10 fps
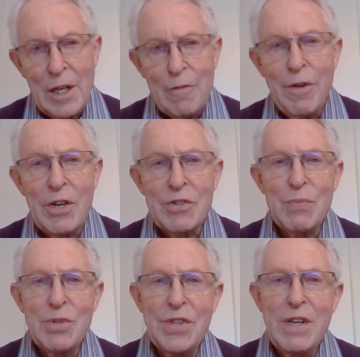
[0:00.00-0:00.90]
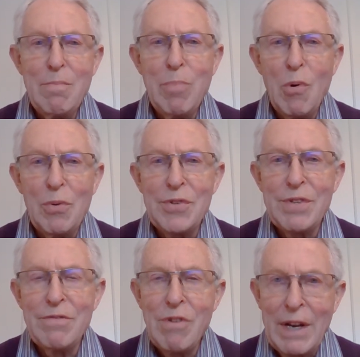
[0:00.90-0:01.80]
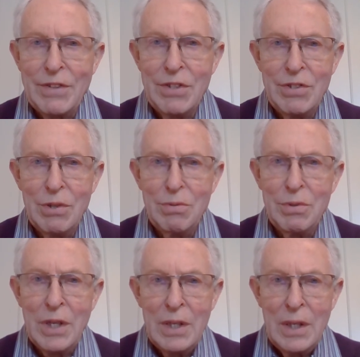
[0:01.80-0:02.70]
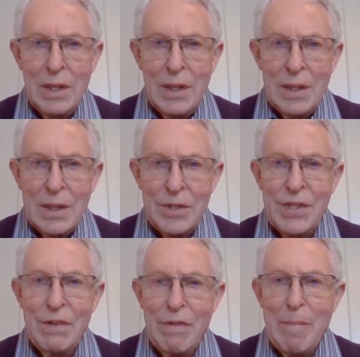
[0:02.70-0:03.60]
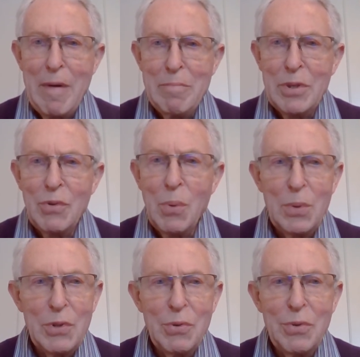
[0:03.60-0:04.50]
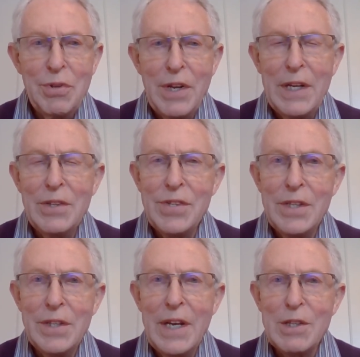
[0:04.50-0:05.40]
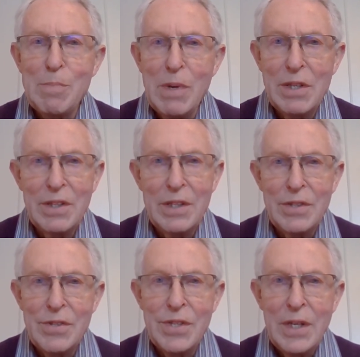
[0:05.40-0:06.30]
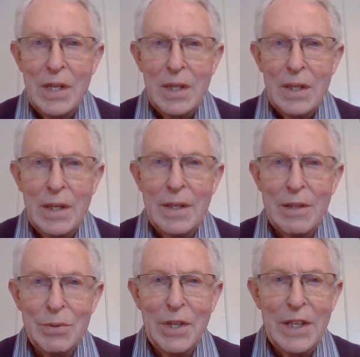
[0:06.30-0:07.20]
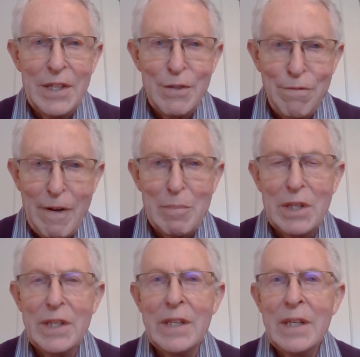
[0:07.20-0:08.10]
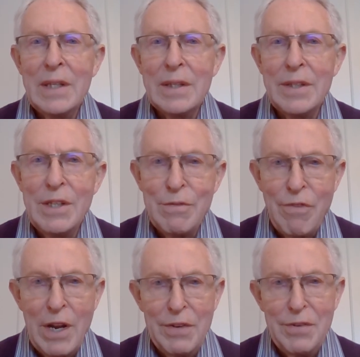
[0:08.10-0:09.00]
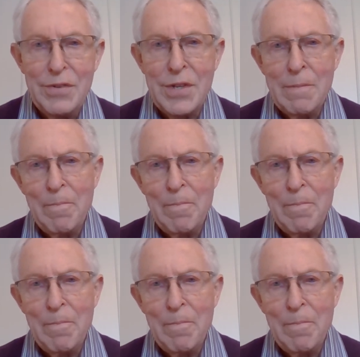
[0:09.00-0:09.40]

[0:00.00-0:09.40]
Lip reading: First was the importance of gratitude, as he remembered all the good things he had experienced, including his family and his friends.